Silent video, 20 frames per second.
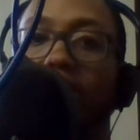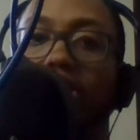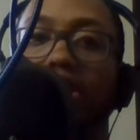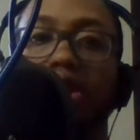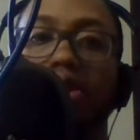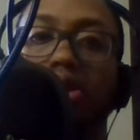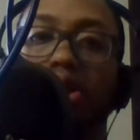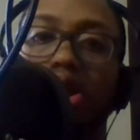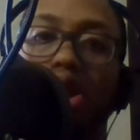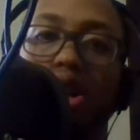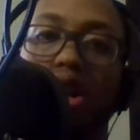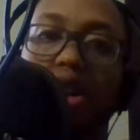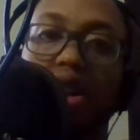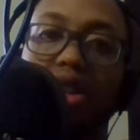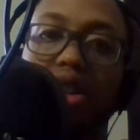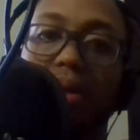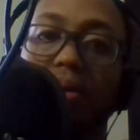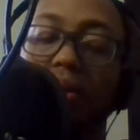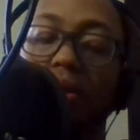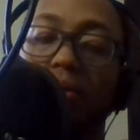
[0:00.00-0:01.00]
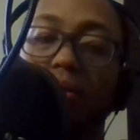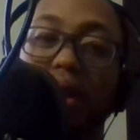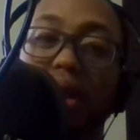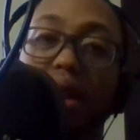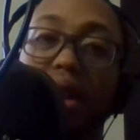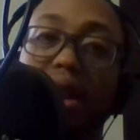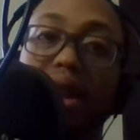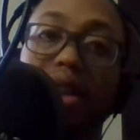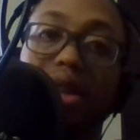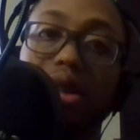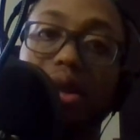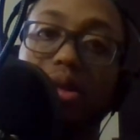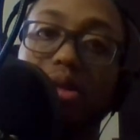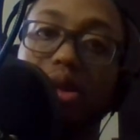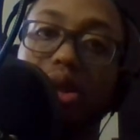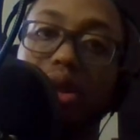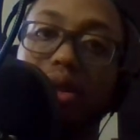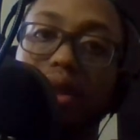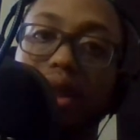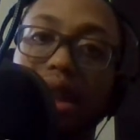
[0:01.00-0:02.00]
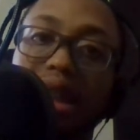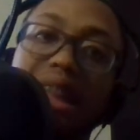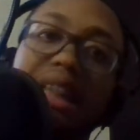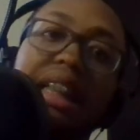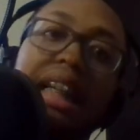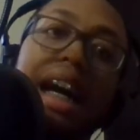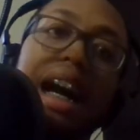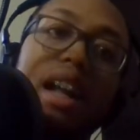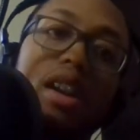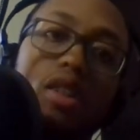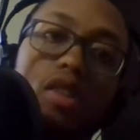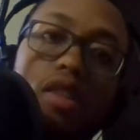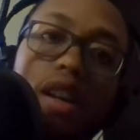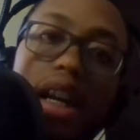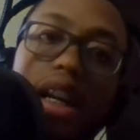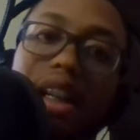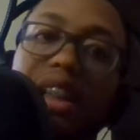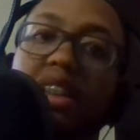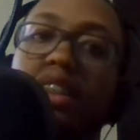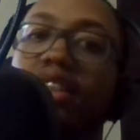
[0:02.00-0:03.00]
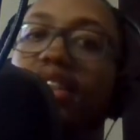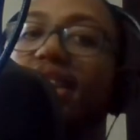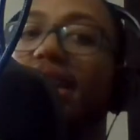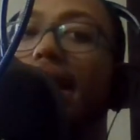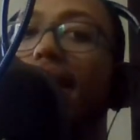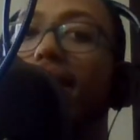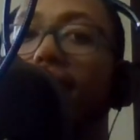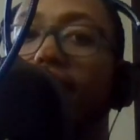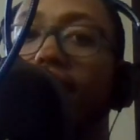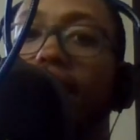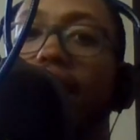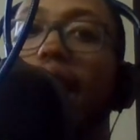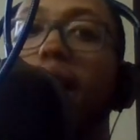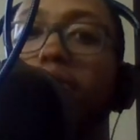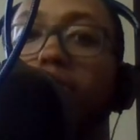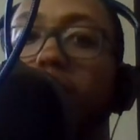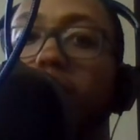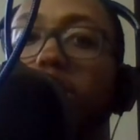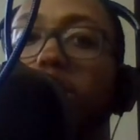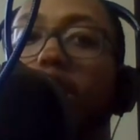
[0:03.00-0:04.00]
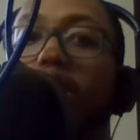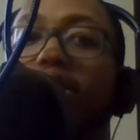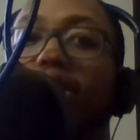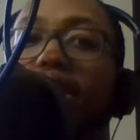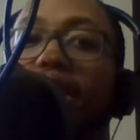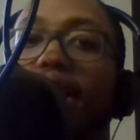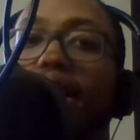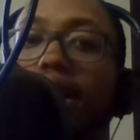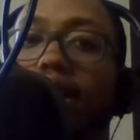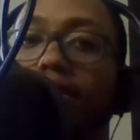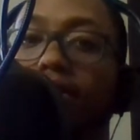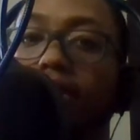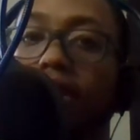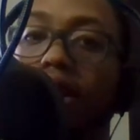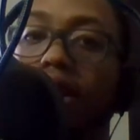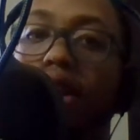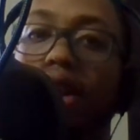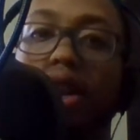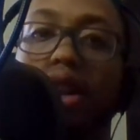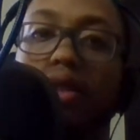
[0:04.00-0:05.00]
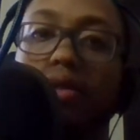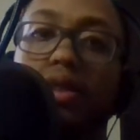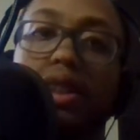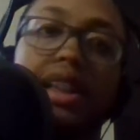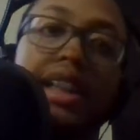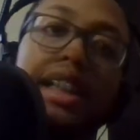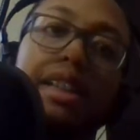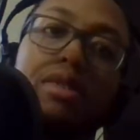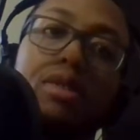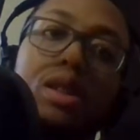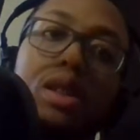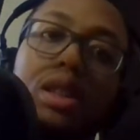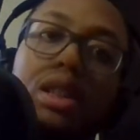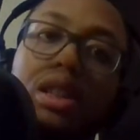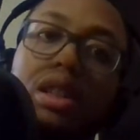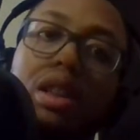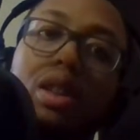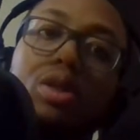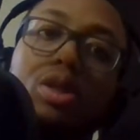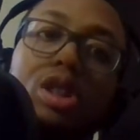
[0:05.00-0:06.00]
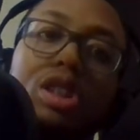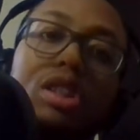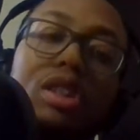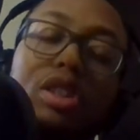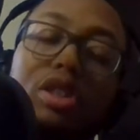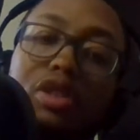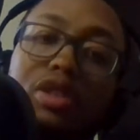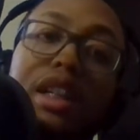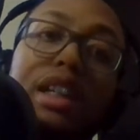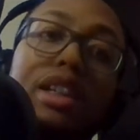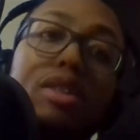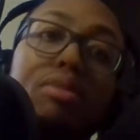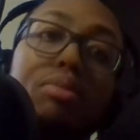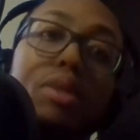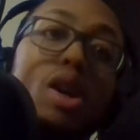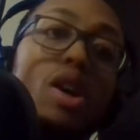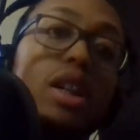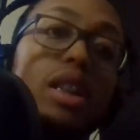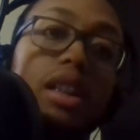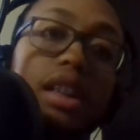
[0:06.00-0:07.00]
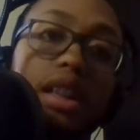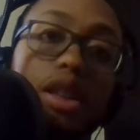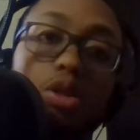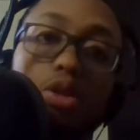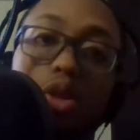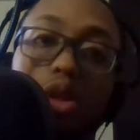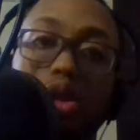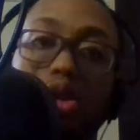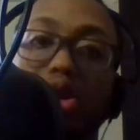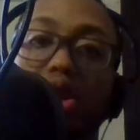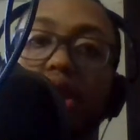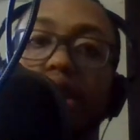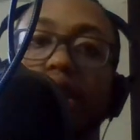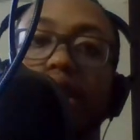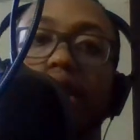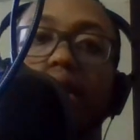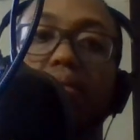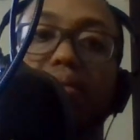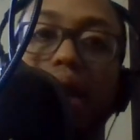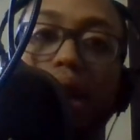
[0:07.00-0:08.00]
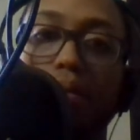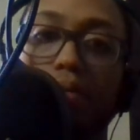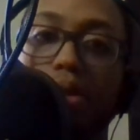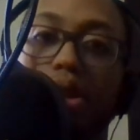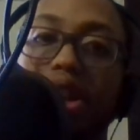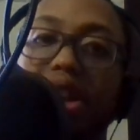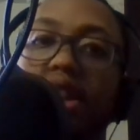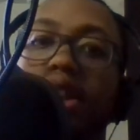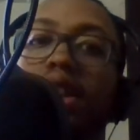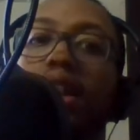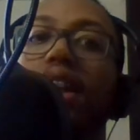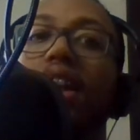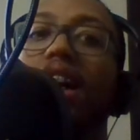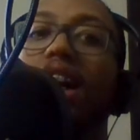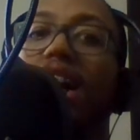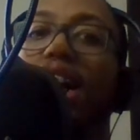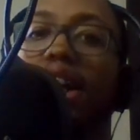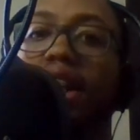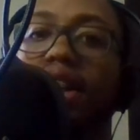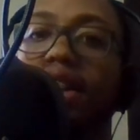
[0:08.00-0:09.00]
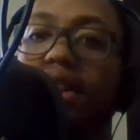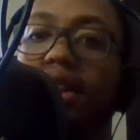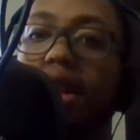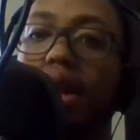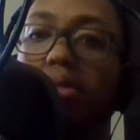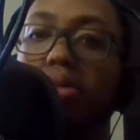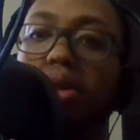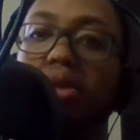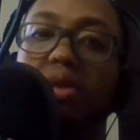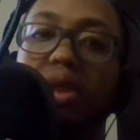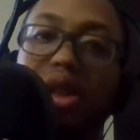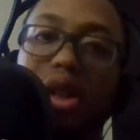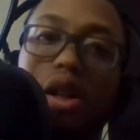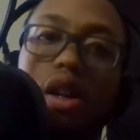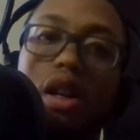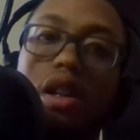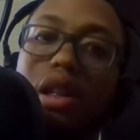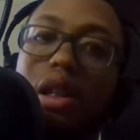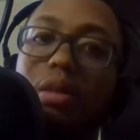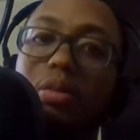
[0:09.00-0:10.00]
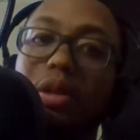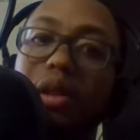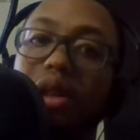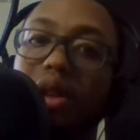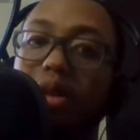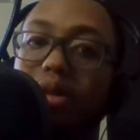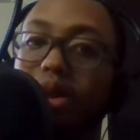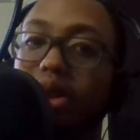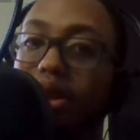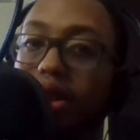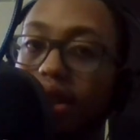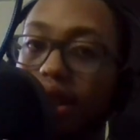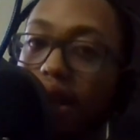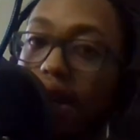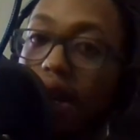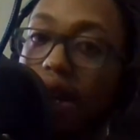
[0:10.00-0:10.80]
he was called up to be head coach of the Seattle Kraken, and the same thing happened to Sheldon Keefe when he was coaching the Toronto Marlies, which of course is the Maple Leafs hockey team. He was called up to coach the